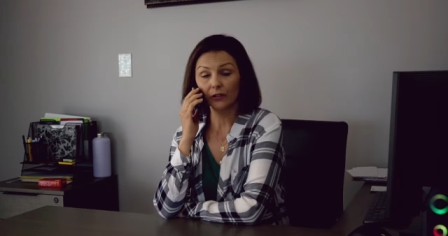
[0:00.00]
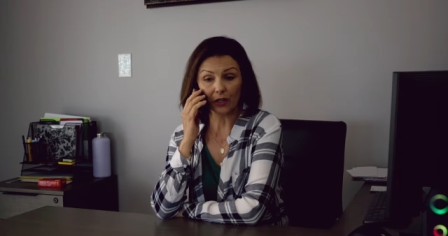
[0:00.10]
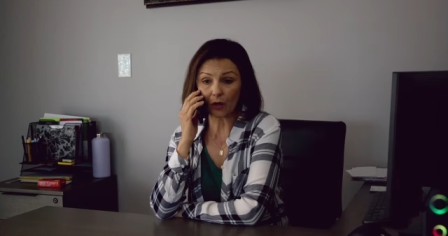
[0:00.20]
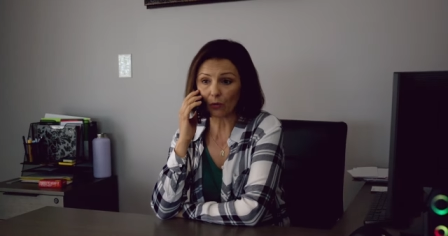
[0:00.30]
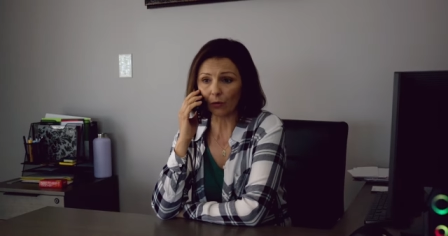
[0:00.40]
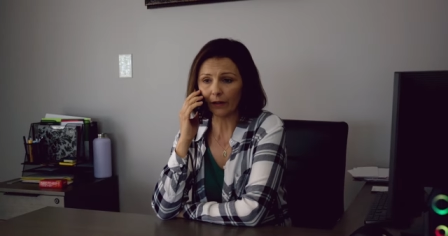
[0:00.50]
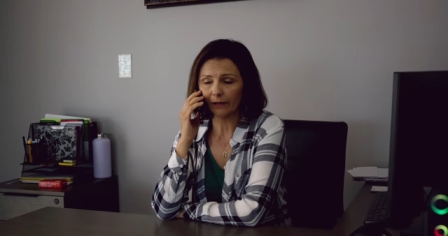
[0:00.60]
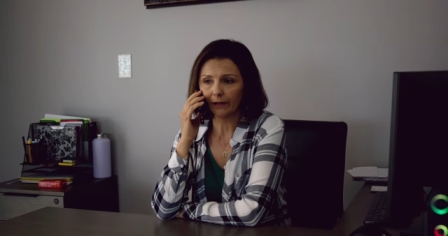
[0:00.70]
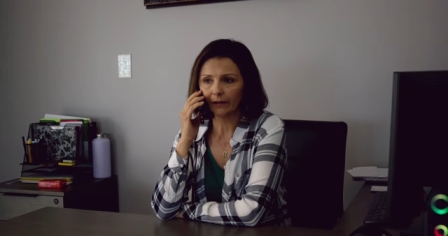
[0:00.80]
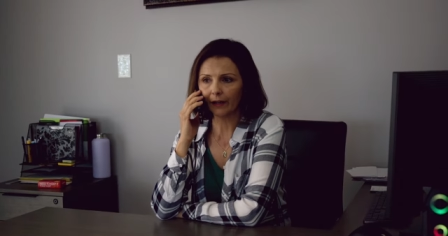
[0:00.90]
No,
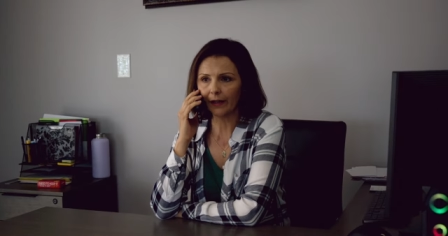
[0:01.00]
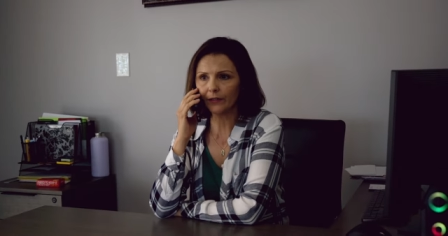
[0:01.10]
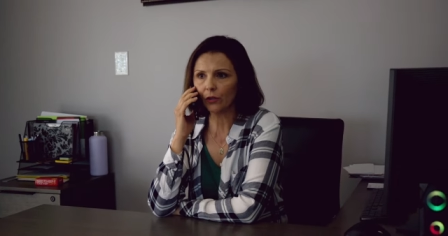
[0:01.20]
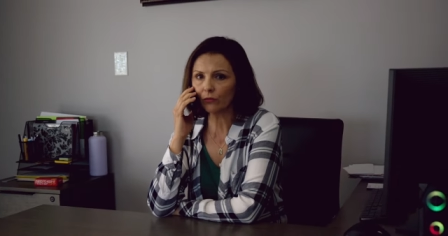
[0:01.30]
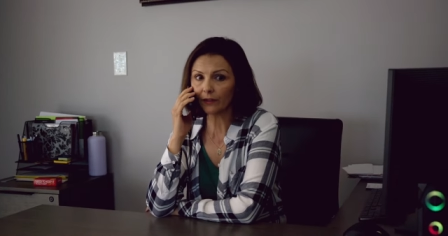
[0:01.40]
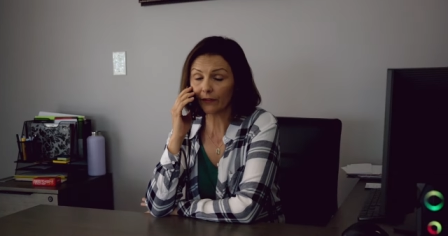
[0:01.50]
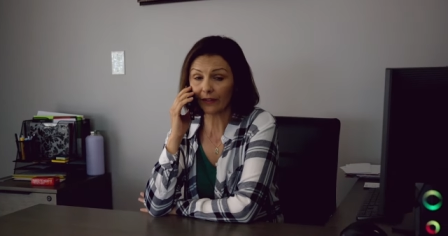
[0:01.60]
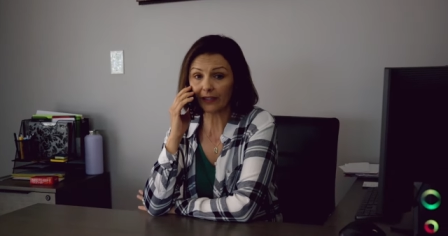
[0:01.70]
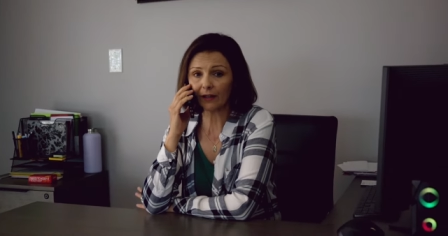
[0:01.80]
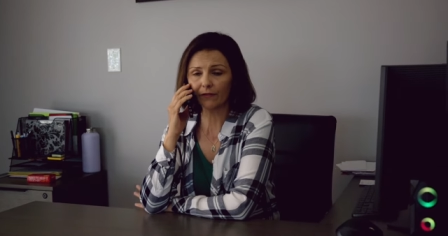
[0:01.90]
I don't love
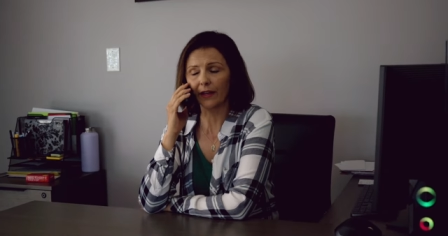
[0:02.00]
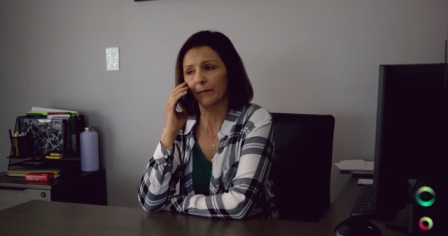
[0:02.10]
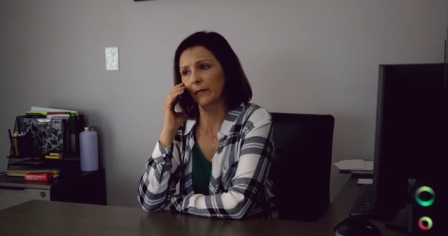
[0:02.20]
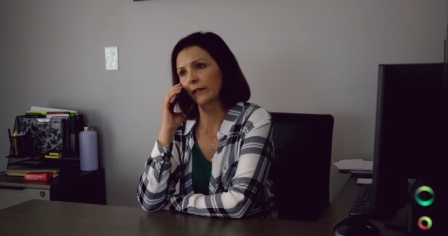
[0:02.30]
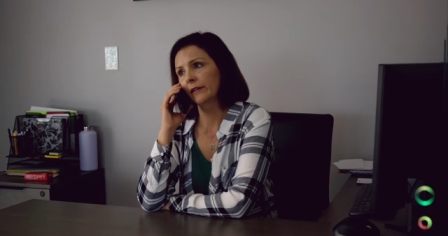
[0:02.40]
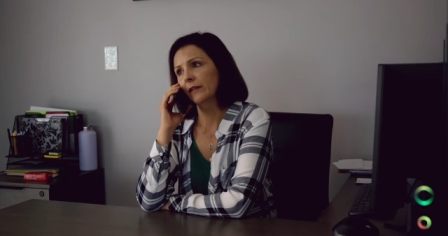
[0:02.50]
any of them.